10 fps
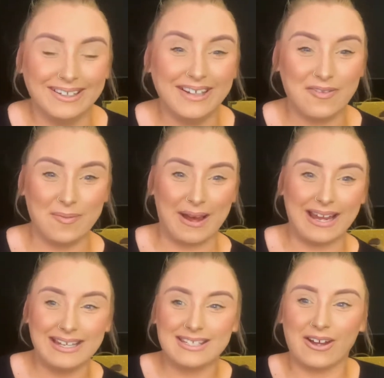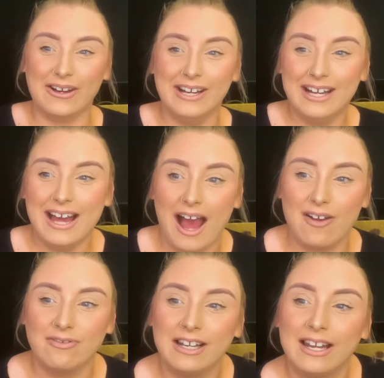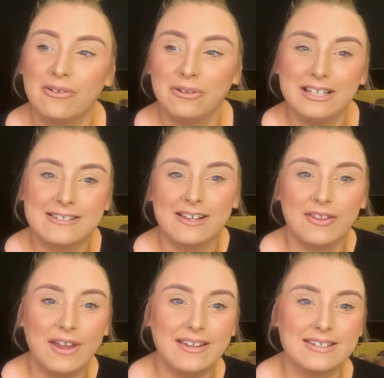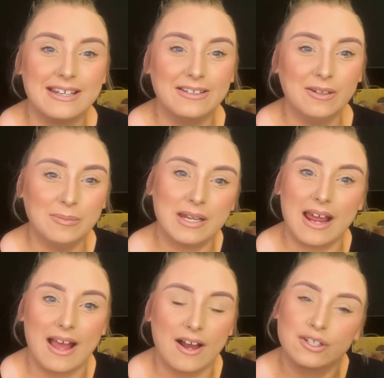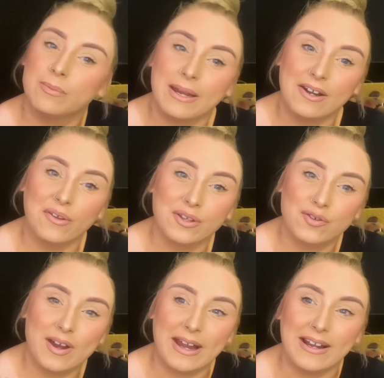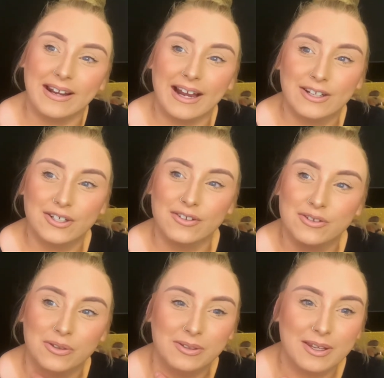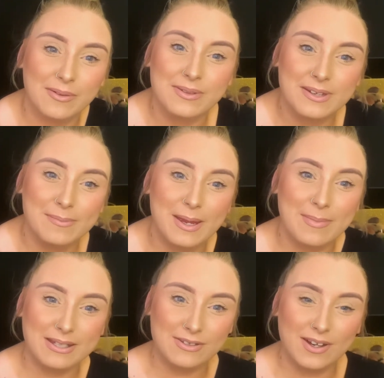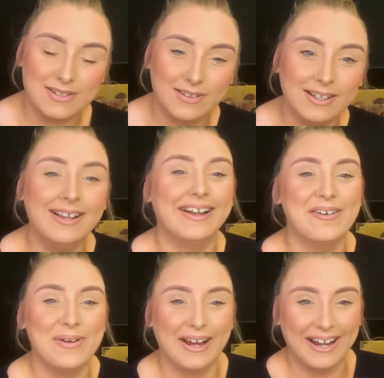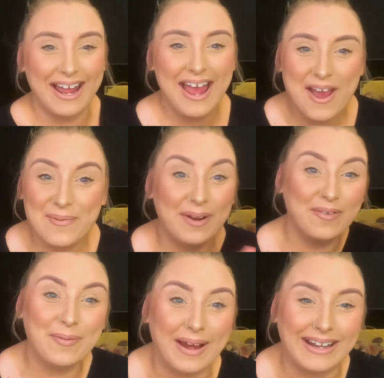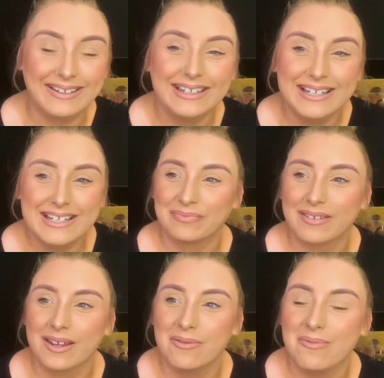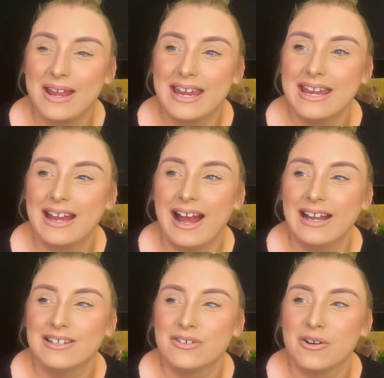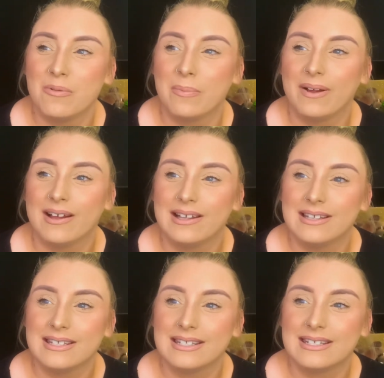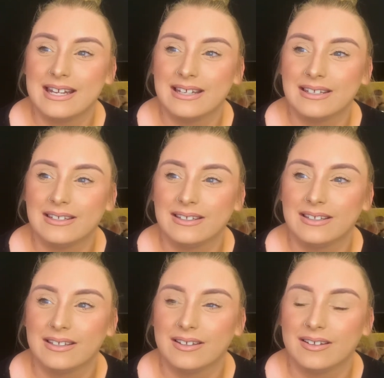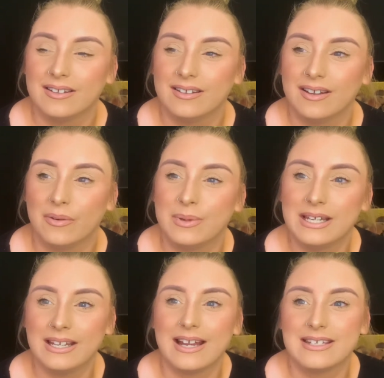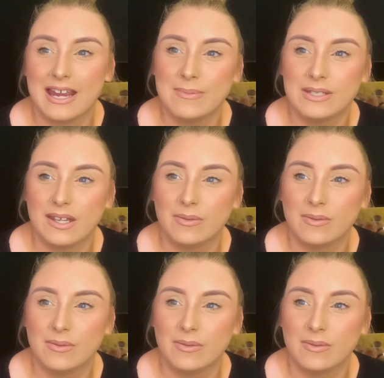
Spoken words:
never mind. So I feel like all these little things leading up to like actually being on the train, like should have told her that it was going to be a bit stressful, but never mind. We ended up sitting, we didn't get tables on the